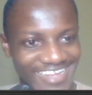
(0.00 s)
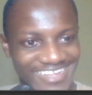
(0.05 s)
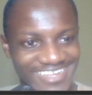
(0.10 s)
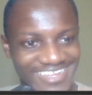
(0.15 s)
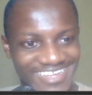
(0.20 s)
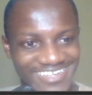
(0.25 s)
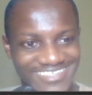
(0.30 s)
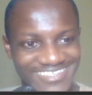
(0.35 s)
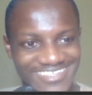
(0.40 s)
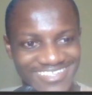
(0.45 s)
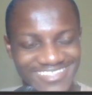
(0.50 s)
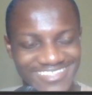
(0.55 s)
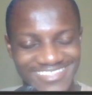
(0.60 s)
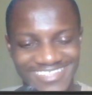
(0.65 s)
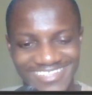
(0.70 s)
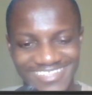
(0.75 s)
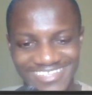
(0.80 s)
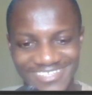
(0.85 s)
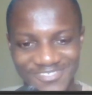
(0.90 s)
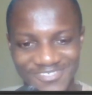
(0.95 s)
and the
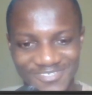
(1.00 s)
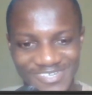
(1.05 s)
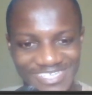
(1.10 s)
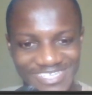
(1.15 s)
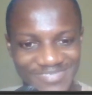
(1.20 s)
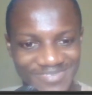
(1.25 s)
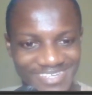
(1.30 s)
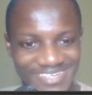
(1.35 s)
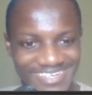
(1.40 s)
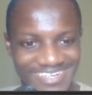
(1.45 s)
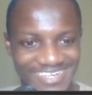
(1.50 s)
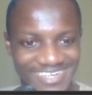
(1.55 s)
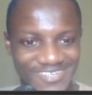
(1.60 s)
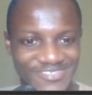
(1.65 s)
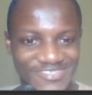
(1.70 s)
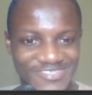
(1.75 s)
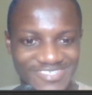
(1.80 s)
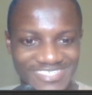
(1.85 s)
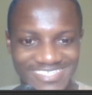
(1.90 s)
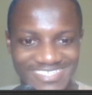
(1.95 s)
third strongest player in the
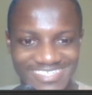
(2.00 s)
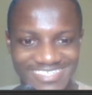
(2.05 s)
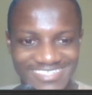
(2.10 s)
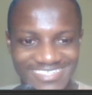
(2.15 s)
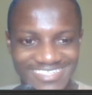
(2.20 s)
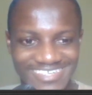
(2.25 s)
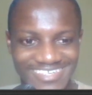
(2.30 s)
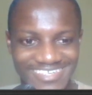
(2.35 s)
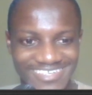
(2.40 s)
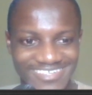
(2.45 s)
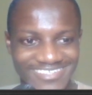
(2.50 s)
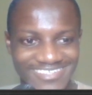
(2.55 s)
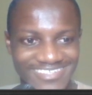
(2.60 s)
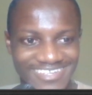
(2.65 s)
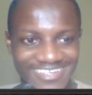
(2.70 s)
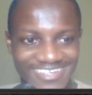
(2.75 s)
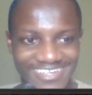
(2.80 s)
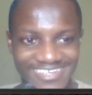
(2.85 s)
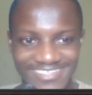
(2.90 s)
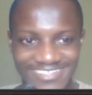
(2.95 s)
country in
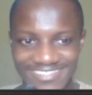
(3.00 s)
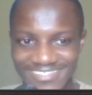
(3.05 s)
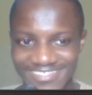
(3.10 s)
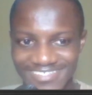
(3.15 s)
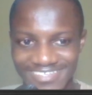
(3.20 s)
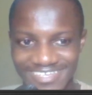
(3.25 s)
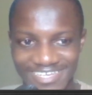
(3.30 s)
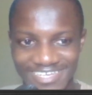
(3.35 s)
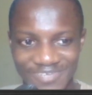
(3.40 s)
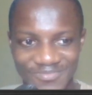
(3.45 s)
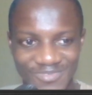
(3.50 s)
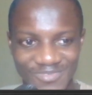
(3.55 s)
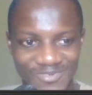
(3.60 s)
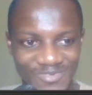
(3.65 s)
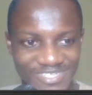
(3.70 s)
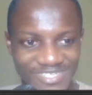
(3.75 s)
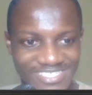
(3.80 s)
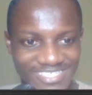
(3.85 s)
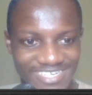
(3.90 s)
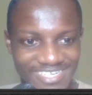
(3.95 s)
the next game,
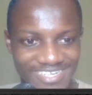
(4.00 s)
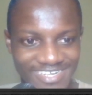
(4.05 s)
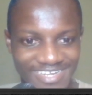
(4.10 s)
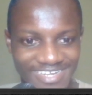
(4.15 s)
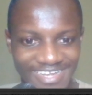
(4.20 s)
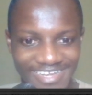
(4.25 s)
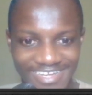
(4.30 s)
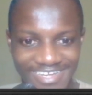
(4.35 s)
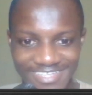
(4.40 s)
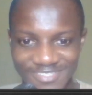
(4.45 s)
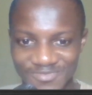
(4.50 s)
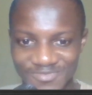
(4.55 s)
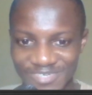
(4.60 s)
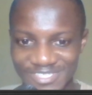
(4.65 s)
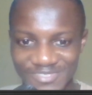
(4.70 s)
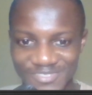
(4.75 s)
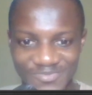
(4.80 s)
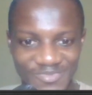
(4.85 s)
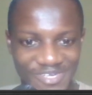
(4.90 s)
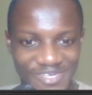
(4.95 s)
which I can't
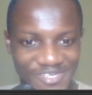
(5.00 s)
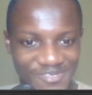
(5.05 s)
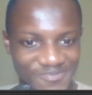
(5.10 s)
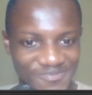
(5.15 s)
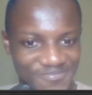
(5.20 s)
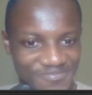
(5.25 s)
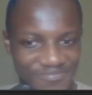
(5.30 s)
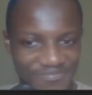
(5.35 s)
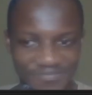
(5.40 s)
wait to bring you.